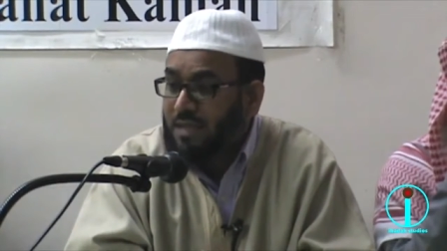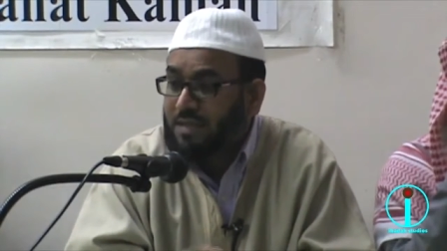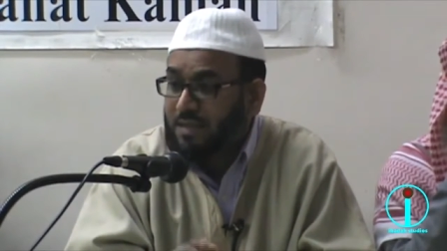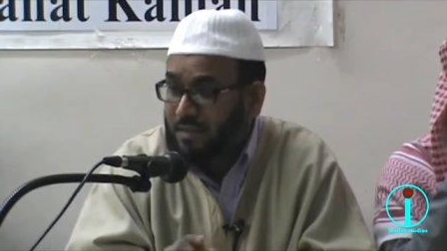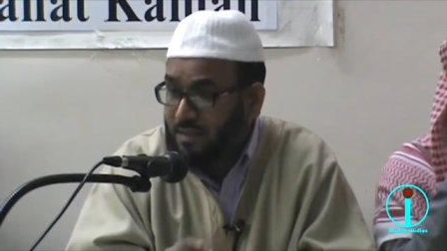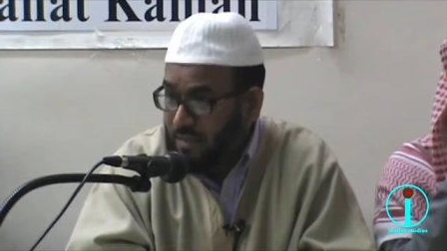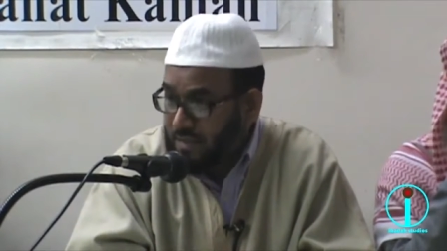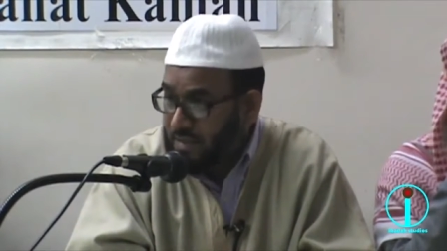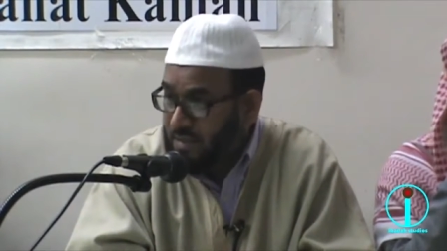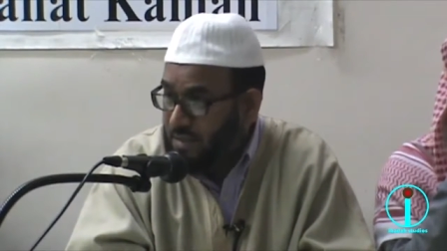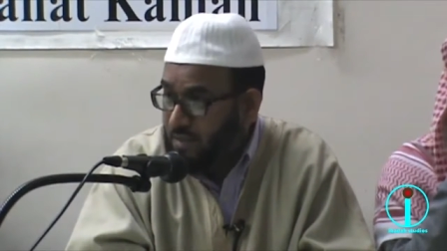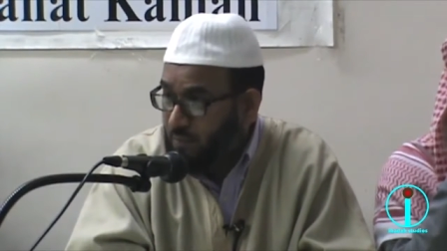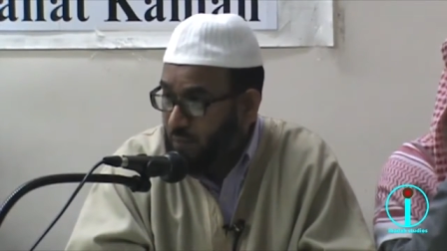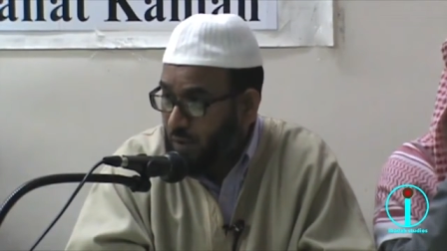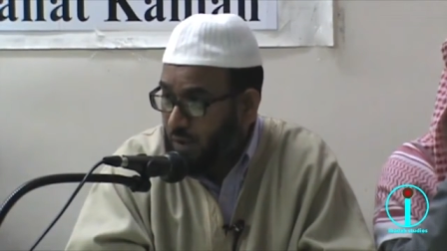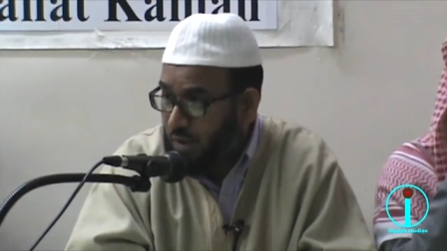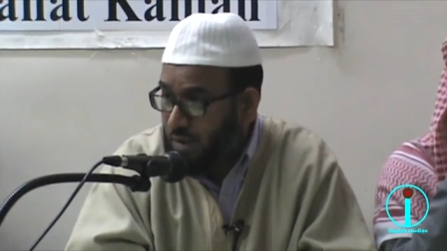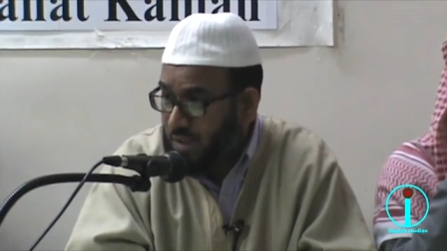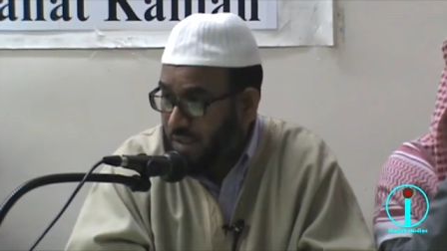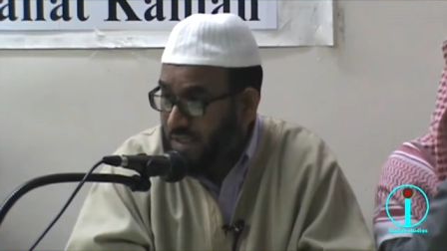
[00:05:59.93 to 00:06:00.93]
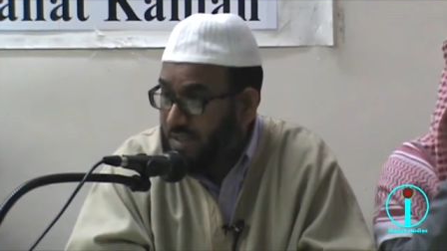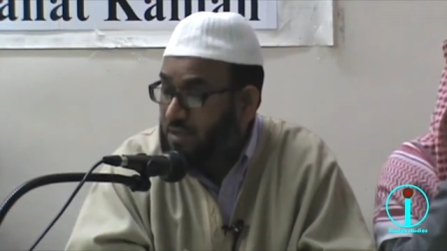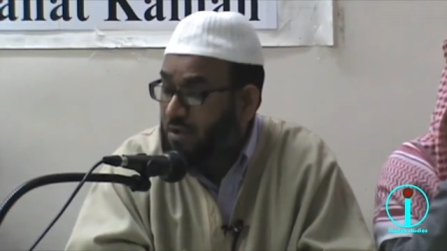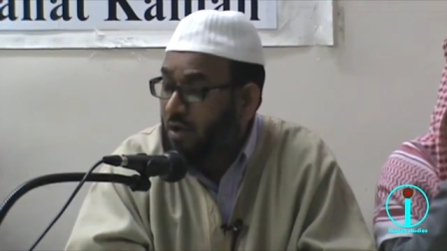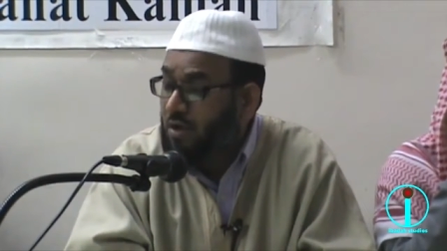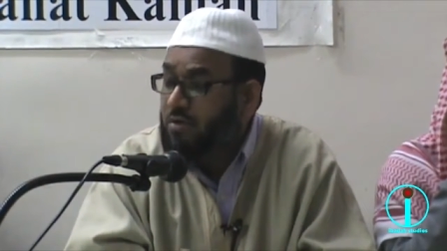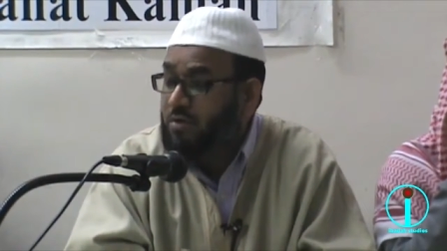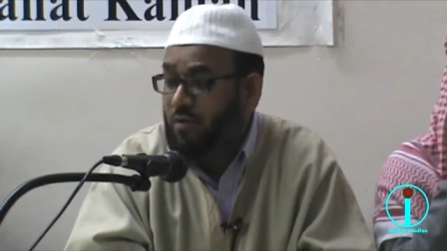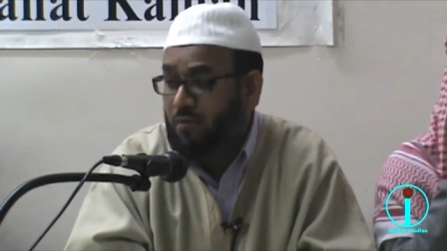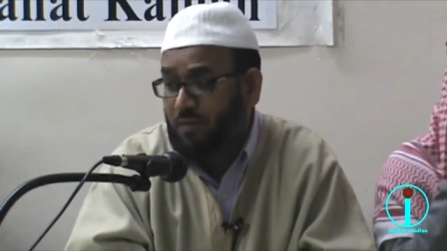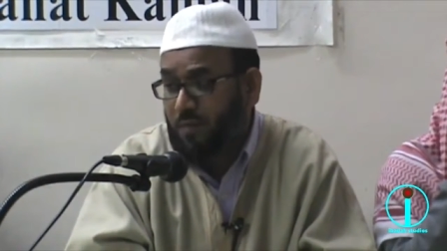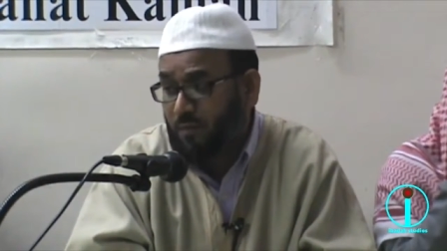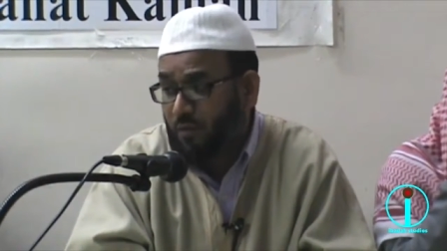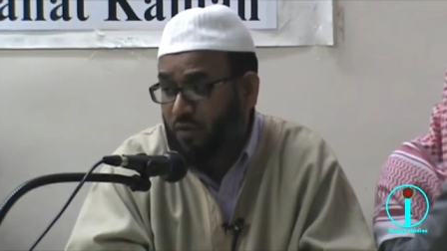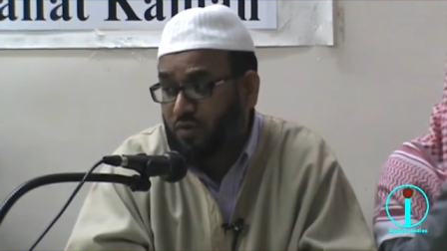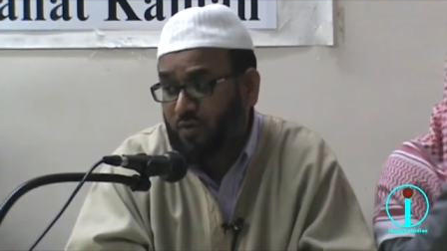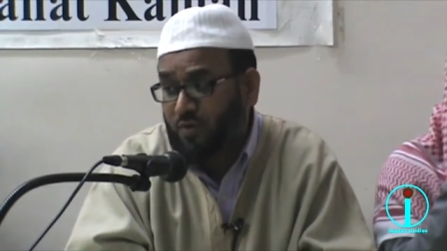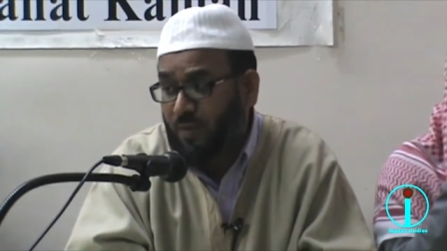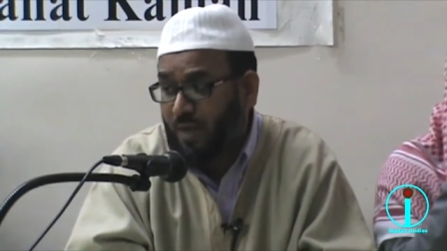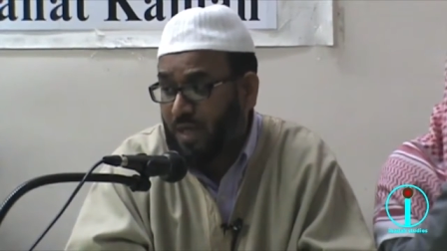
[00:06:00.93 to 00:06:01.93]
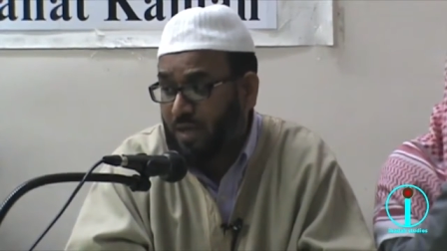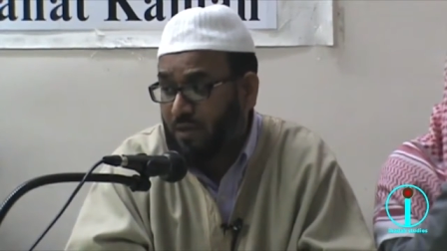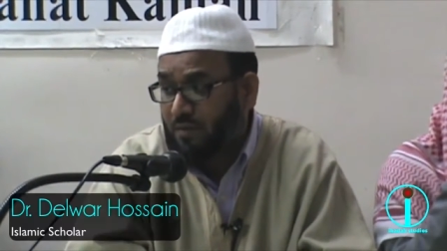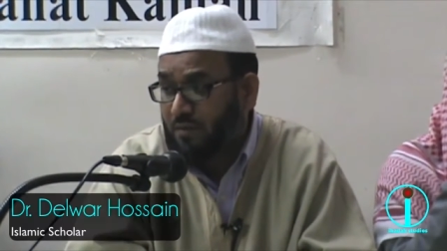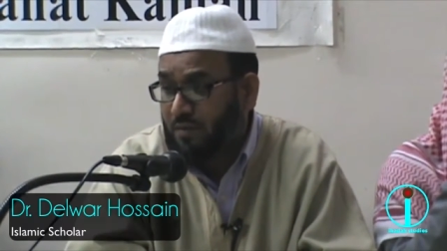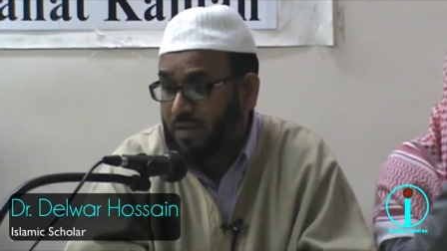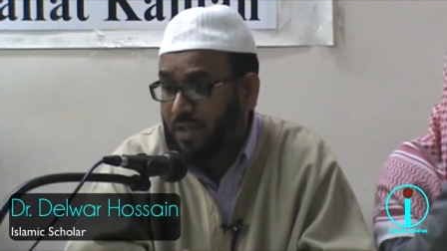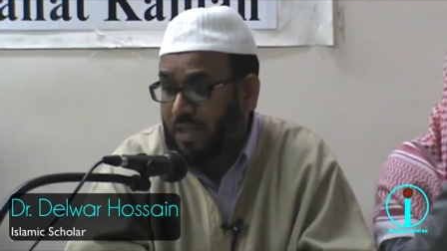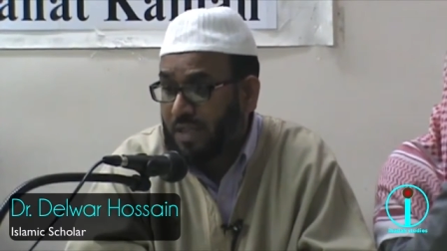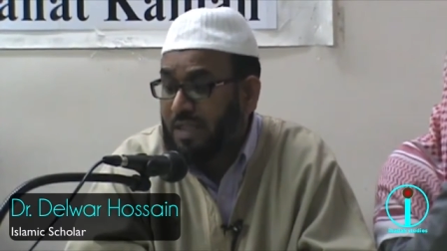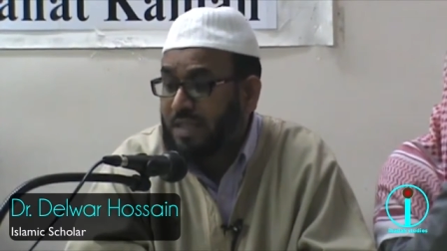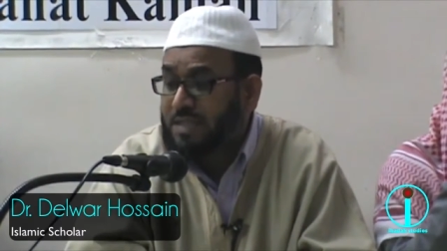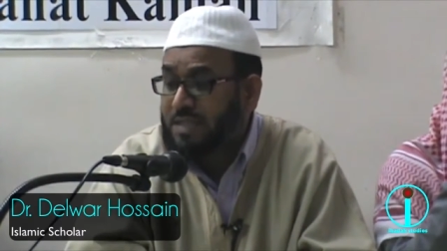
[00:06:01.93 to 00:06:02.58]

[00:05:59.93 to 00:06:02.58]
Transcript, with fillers: said, this is the book, He is the author of the book subhanahu wa ta'ala.